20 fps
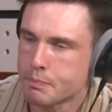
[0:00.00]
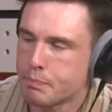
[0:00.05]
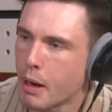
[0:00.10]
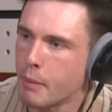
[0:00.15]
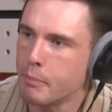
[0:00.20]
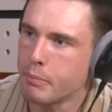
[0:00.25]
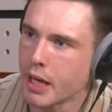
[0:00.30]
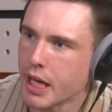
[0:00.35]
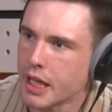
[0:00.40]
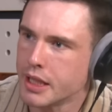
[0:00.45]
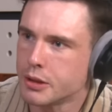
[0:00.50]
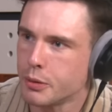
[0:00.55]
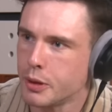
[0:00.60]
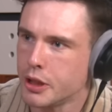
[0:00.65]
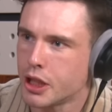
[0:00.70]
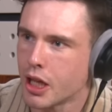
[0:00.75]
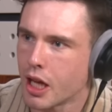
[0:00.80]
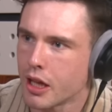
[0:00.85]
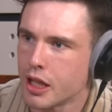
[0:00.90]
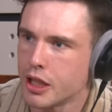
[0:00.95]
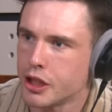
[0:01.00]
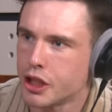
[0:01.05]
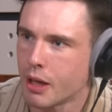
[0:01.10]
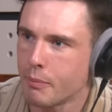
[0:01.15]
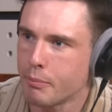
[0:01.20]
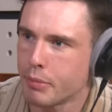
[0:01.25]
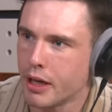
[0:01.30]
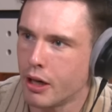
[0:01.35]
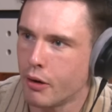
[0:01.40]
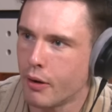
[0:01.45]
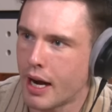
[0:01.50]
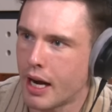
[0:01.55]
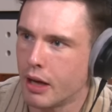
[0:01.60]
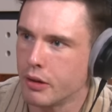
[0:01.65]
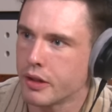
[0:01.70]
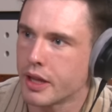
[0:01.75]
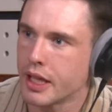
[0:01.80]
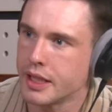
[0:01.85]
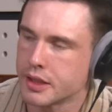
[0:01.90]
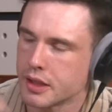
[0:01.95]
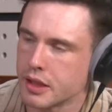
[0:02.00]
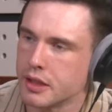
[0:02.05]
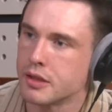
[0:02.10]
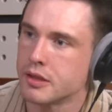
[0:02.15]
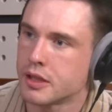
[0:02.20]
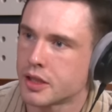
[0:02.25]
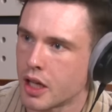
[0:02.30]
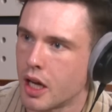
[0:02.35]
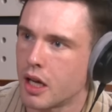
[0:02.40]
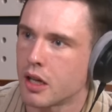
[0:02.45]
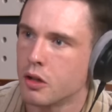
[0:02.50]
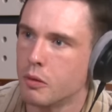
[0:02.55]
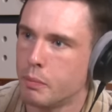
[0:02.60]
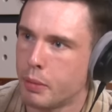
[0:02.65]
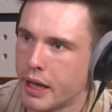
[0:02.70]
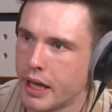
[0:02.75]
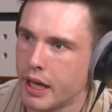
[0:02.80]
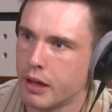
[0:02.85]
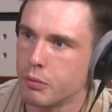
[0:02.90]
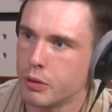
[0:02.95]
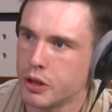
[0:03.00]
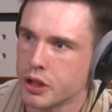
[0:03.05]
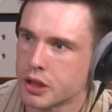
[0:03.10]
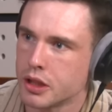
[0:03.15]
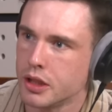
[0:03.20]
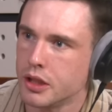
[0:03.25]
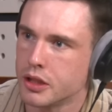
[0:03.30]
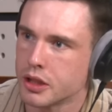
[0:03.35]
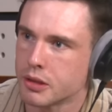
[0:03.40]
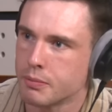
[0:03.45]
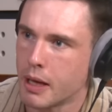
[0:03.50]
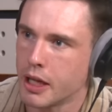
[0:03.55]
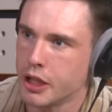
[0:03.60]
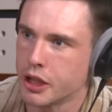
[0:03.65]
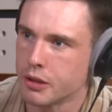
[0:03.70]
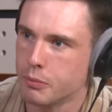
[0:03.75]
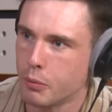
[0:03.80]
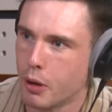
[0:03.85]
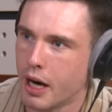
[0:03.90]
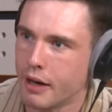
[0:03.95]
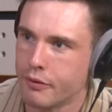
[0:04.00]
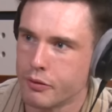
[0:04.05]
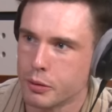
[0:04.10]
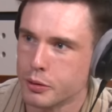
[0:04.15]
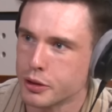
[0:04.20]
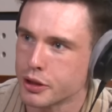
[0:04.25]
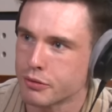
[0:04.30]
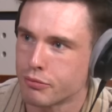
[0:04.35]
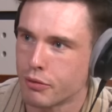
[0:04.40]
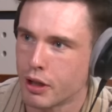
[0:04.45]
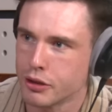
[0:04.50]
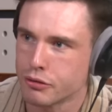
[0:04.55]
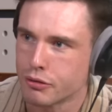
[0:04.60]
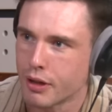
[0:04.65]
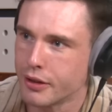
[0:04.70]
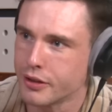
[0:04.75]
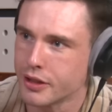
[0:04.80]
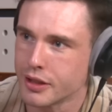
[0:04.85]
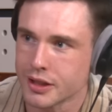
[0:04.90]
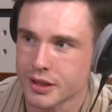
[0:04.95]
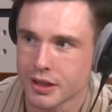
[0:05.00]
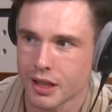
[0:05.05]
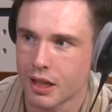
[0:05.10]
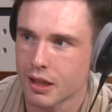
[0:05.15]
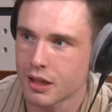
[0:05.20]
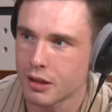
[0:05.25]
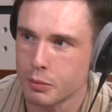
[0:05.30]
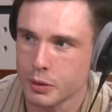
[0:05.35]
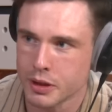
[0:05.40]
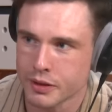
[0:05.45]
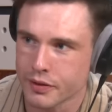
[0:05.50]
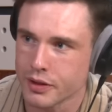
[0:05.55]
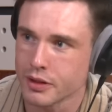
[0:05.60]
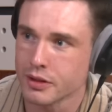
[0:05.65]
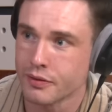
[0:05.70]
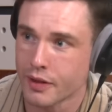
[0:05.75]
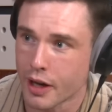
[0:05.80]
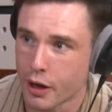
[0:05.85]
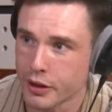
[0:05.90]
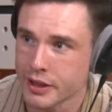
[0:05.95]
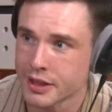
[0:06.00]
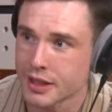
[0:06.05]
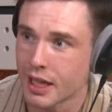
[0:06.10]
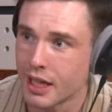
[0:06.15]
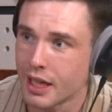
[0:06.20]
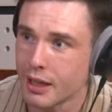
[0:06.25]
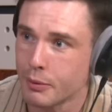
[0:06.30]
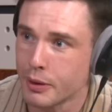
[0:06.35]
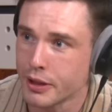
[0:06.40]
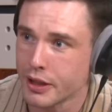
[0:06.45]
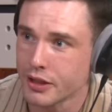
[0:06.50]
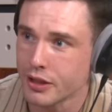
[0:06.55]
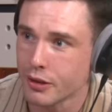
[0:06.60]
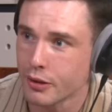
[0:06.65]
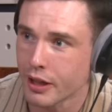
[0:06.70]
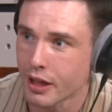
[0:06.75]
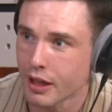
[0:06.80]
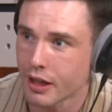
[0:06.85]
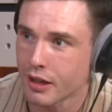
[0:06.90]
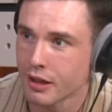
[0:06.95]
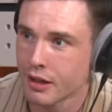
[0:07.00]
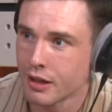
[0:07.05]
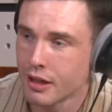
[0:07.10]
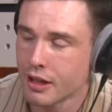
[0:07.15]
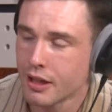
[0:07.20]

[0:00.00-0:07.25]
Bumping into each other, jumping around. There's the circle pit, which you just mentioned, where everyone just runs around in a circle, which feels very silly when you're doing it.